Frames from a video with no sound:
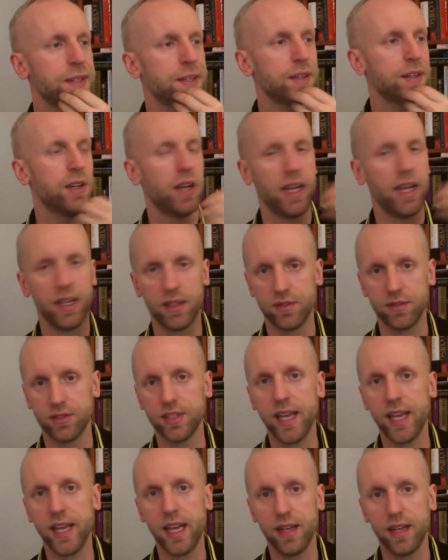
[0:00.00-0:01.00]

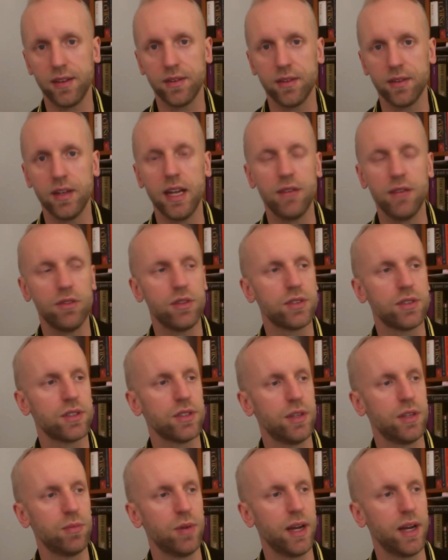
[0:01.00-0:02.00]
insane levels,
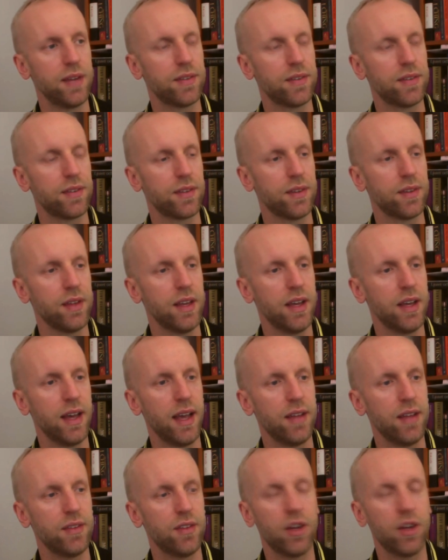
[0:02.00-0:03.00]
the price,
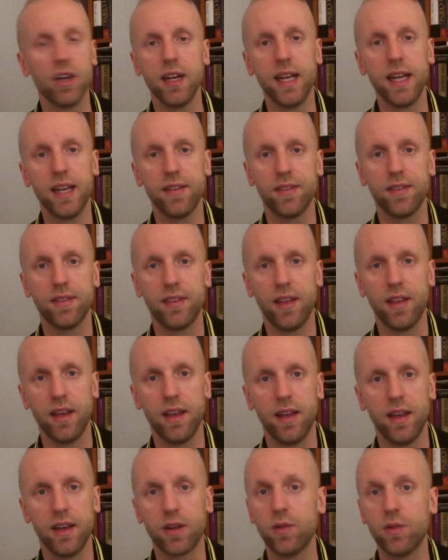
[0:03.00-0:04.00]
and suddenly it
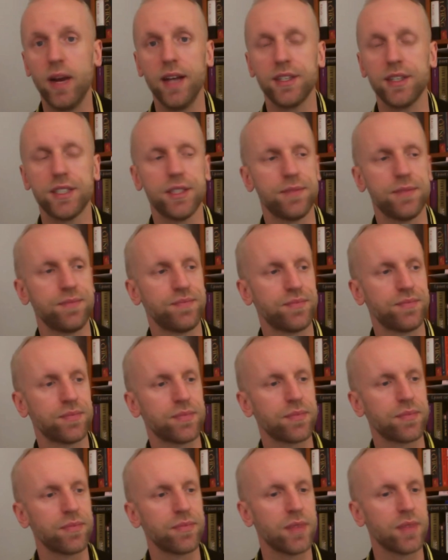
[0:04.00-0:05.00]
crashed.
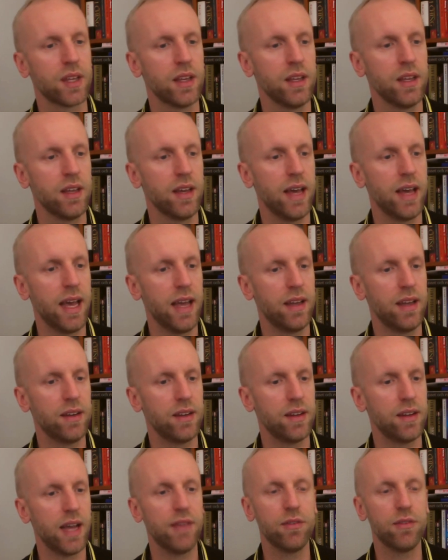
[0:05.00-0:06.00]
And
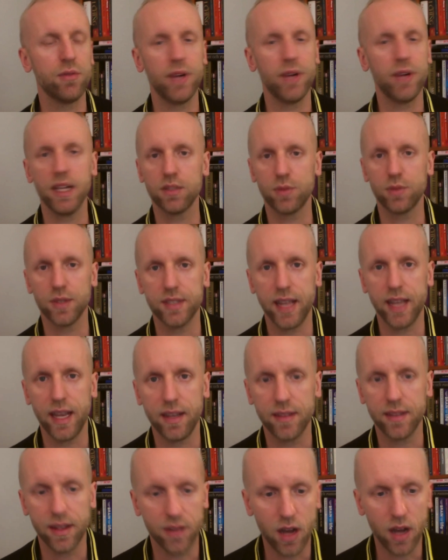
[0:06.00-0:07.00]
everyone else was saying
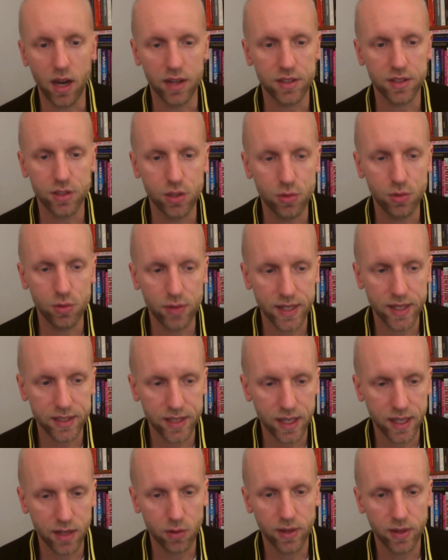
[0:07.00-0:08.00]
that, it's too risky
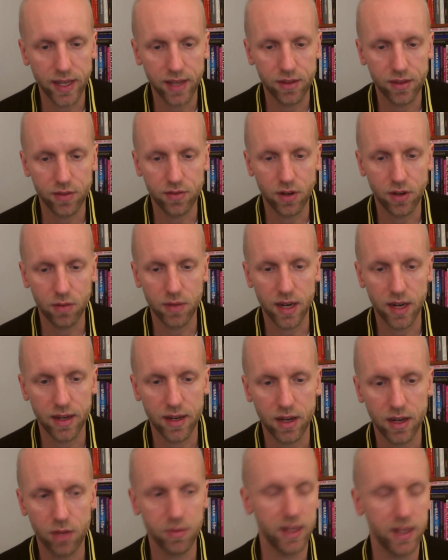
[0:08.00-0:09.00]
going into farmland
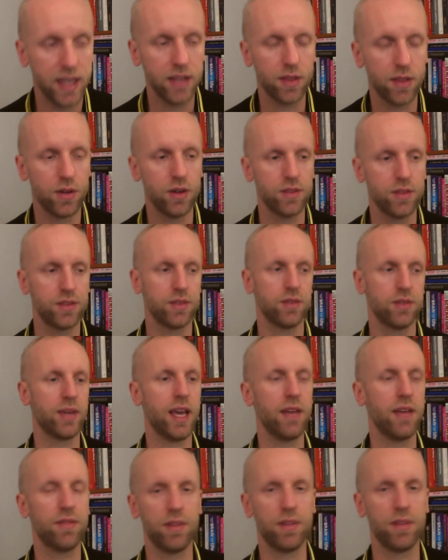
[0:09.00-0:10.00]
now, but he thought,
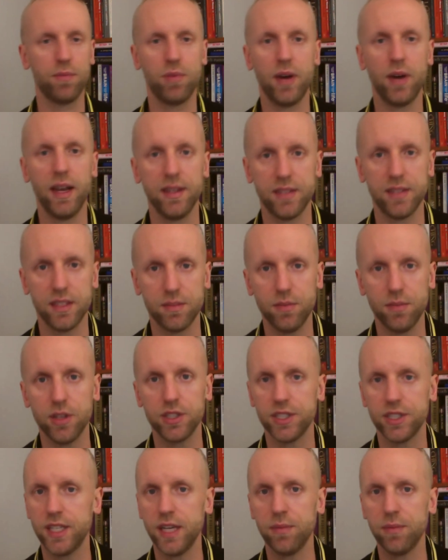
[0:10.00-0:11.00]
okay, if the price is
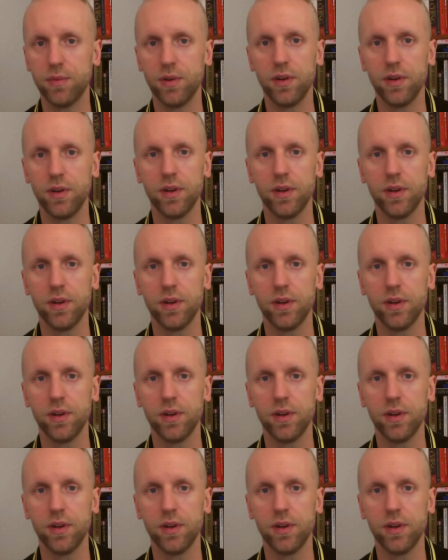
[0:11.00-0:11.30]
much cheaper,